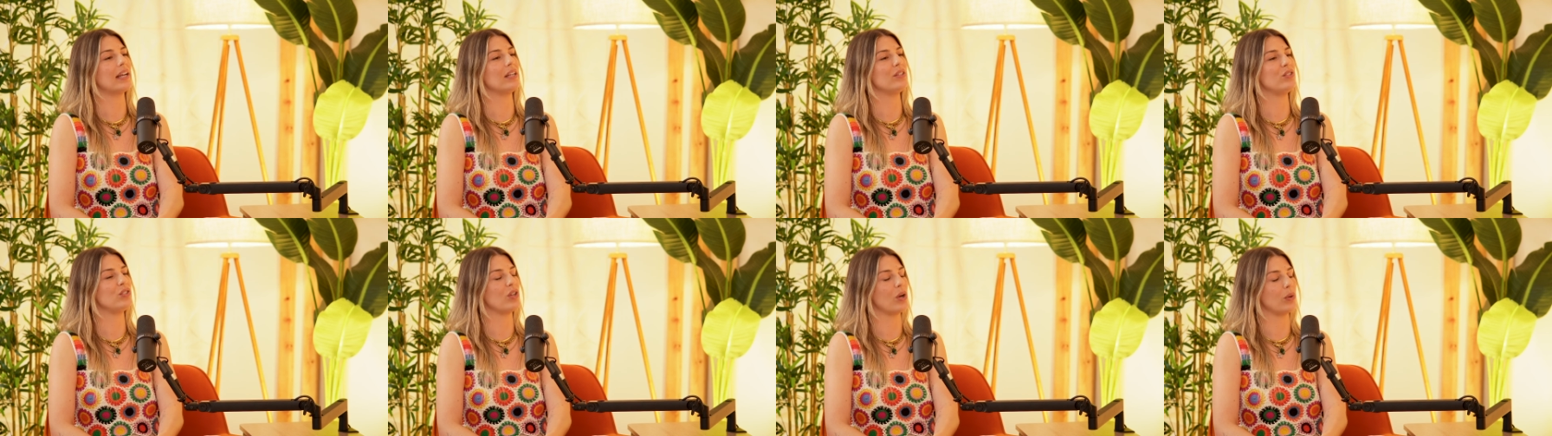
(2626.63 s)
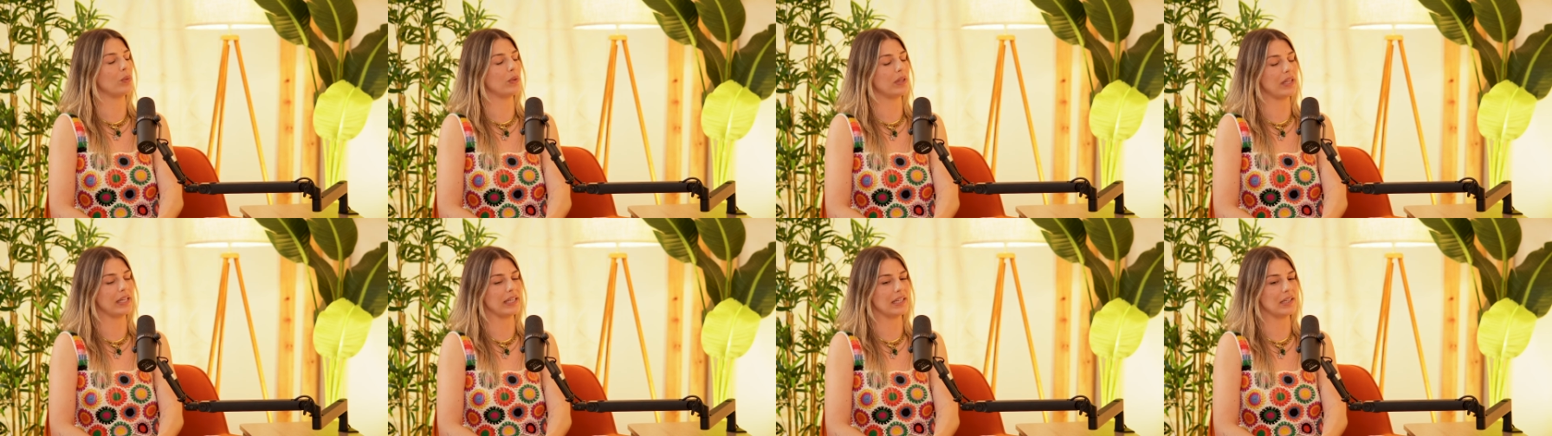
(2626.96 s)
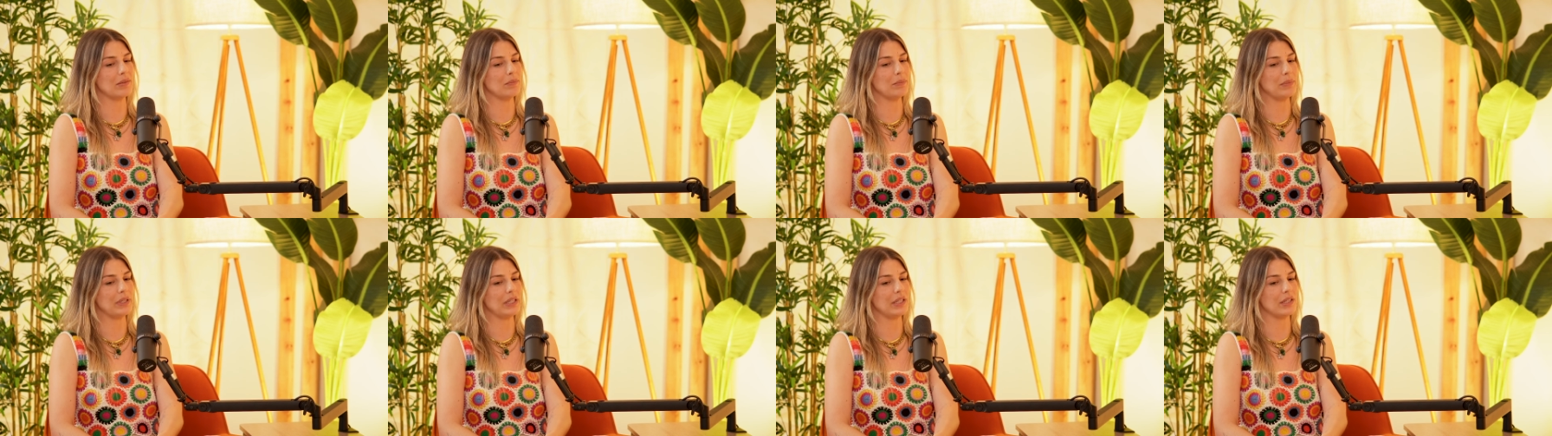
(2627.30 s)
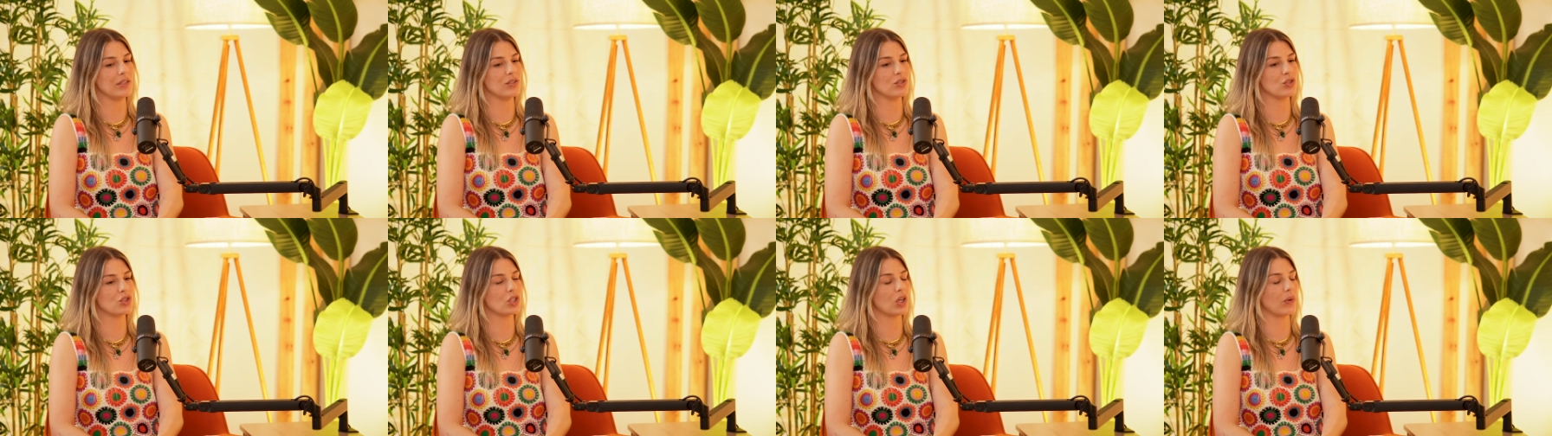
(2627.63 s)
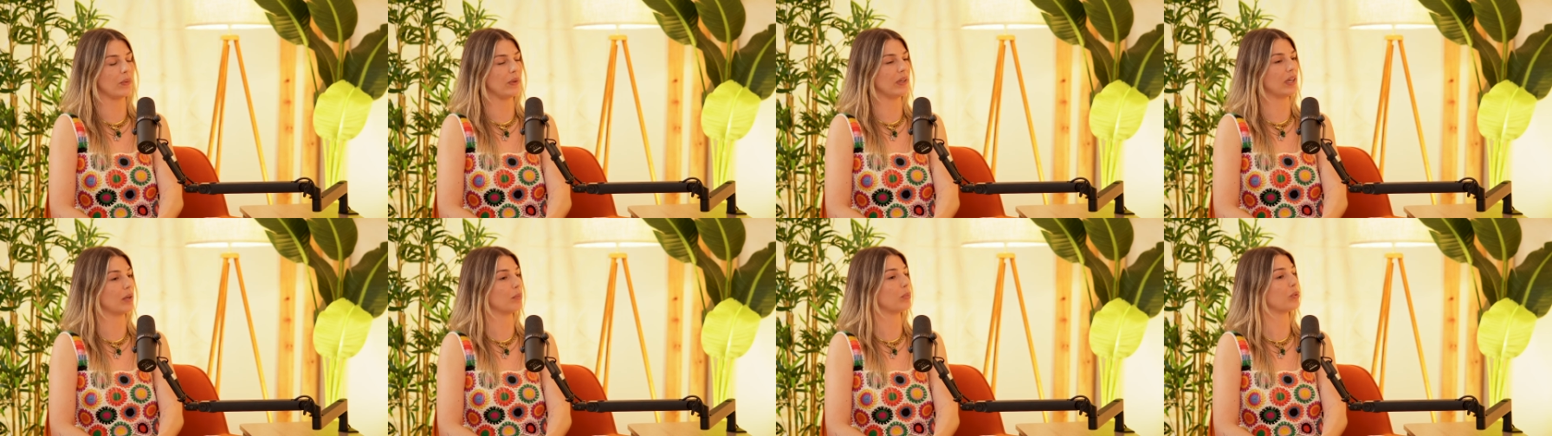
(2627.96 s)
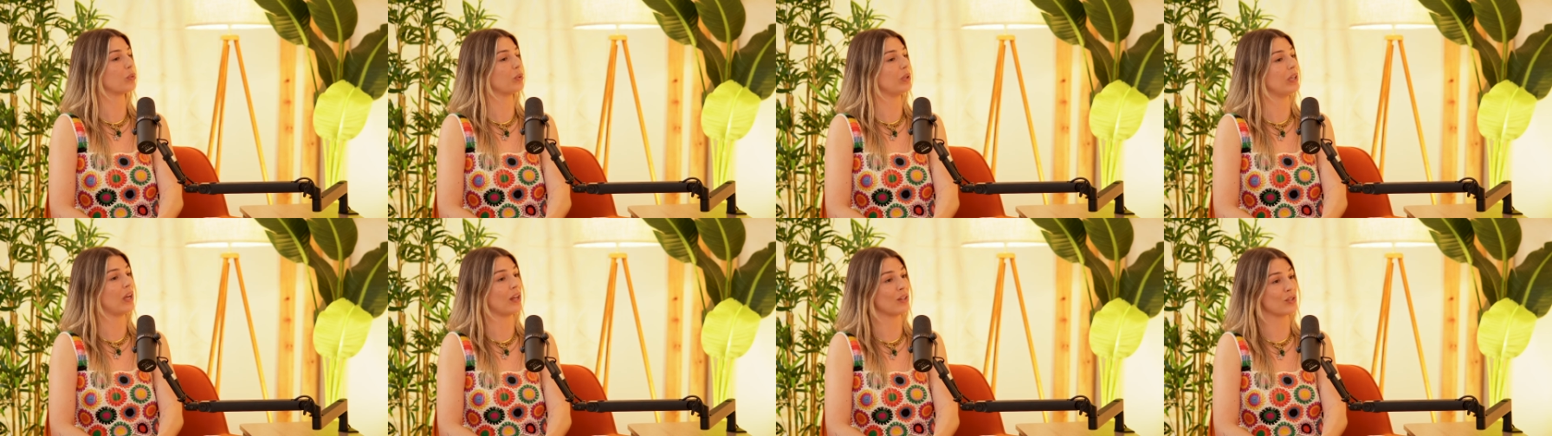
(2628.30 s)
Right. I don't think it means showing
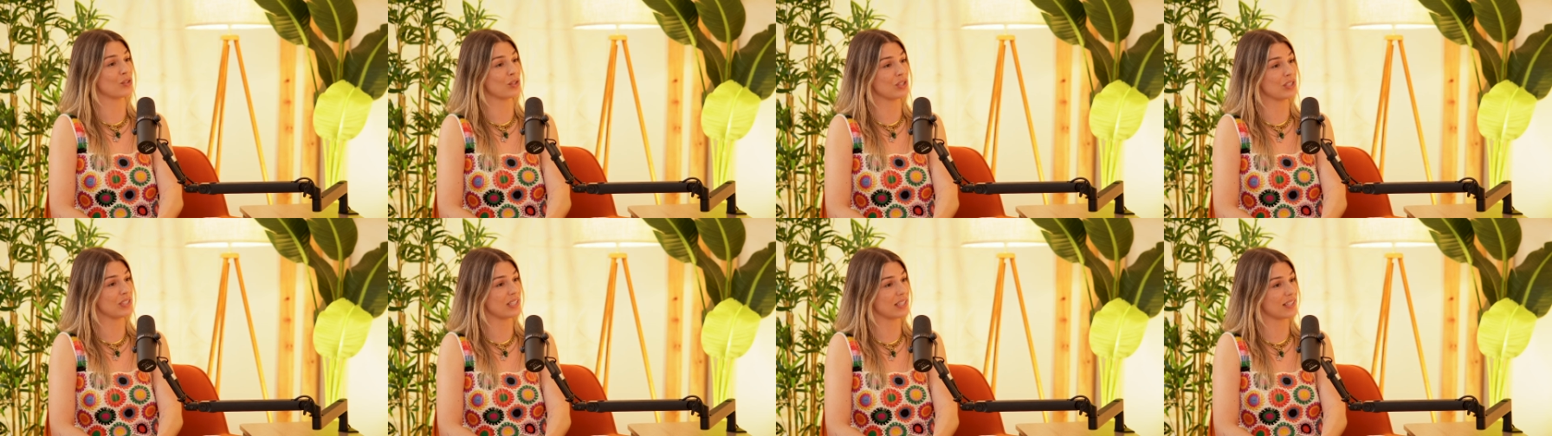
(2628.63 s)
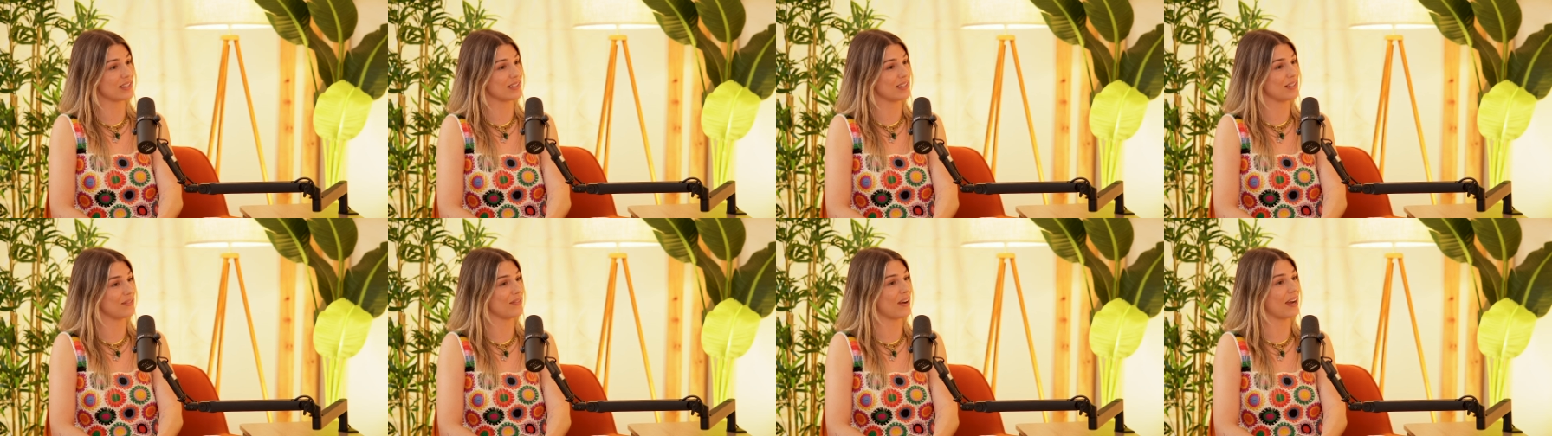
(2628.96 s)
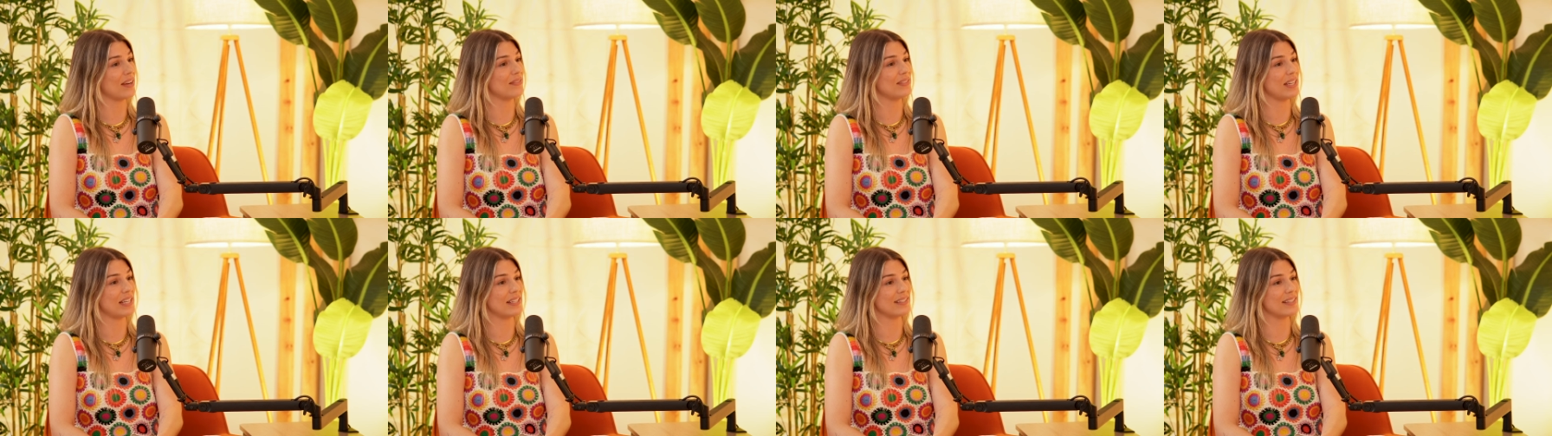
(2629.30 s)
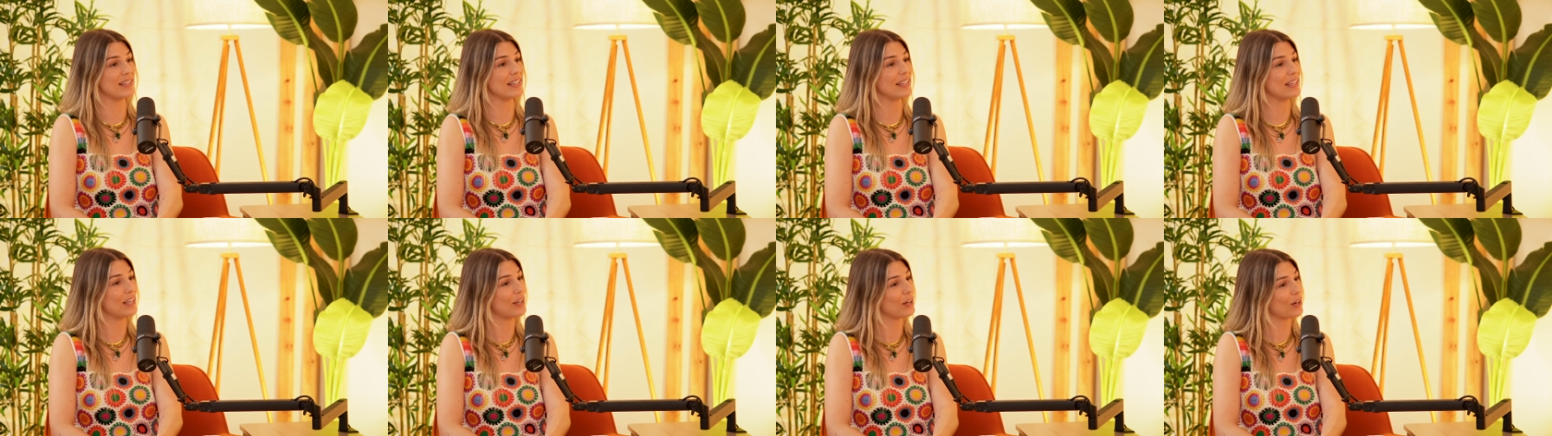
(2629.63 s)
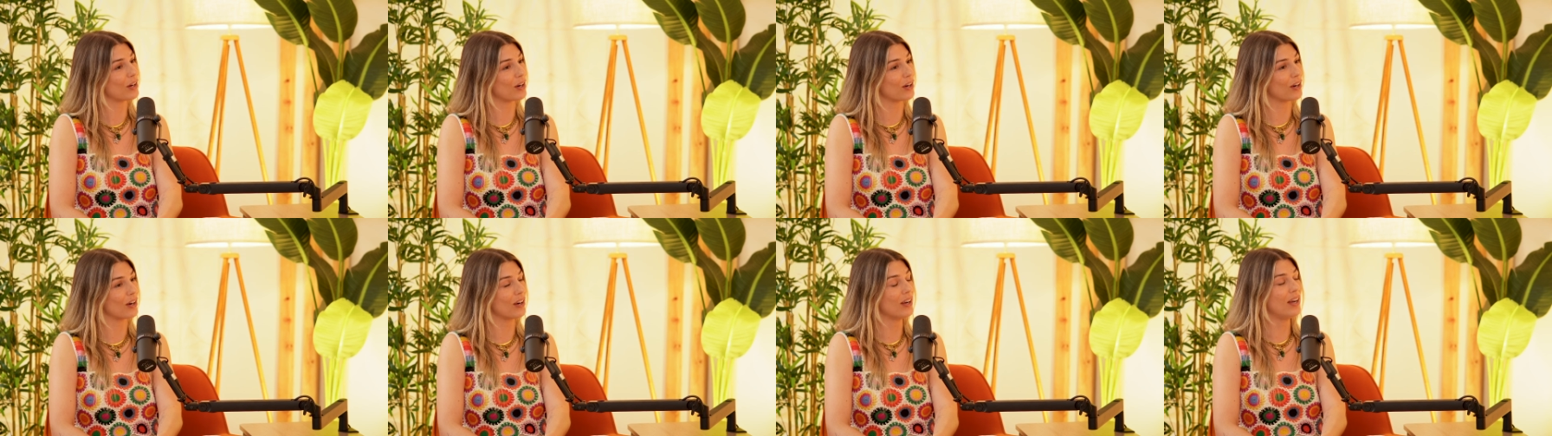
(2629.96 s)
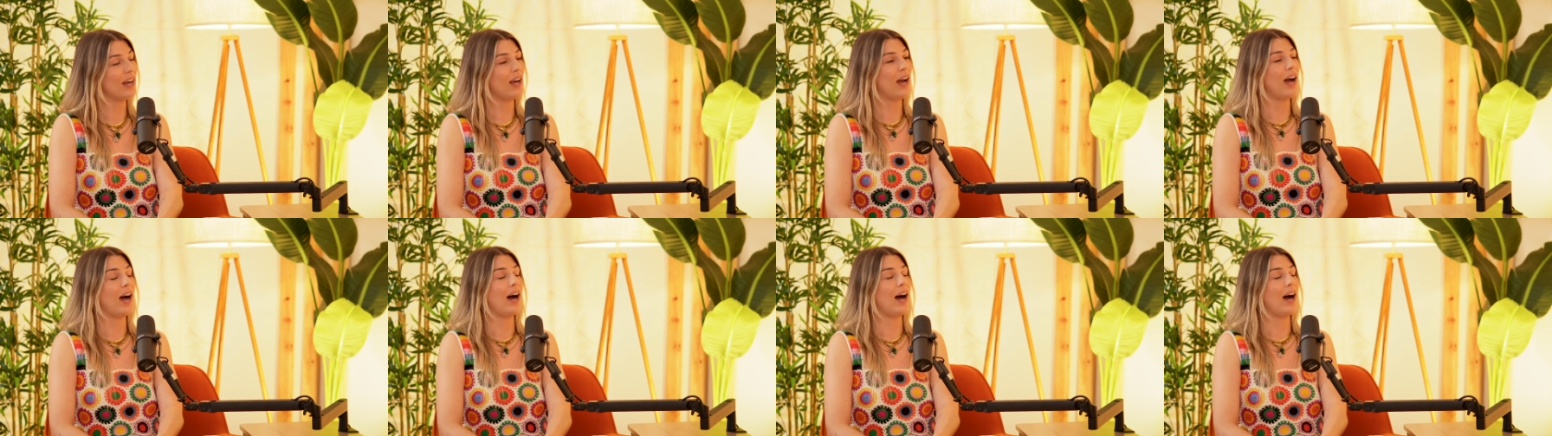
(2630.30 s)
up 365 days a year.